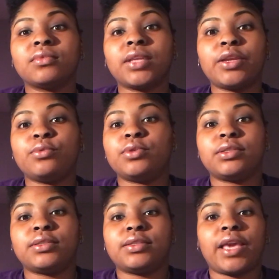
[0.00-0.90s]
and you
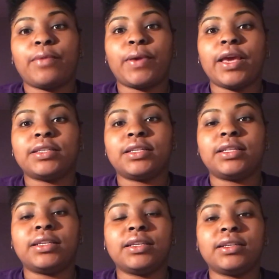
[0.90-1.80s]
just can't pass it
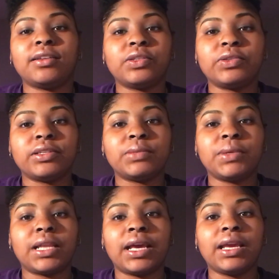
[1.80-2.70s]
at the end and you just
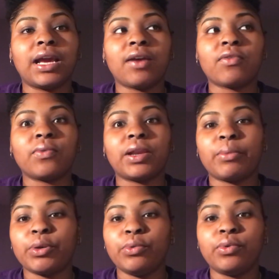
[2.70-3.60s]
be like, I don't know what I'm
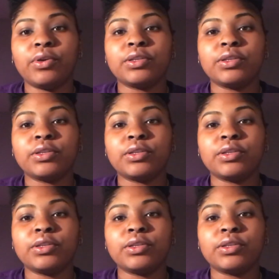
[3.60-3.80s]
going to do.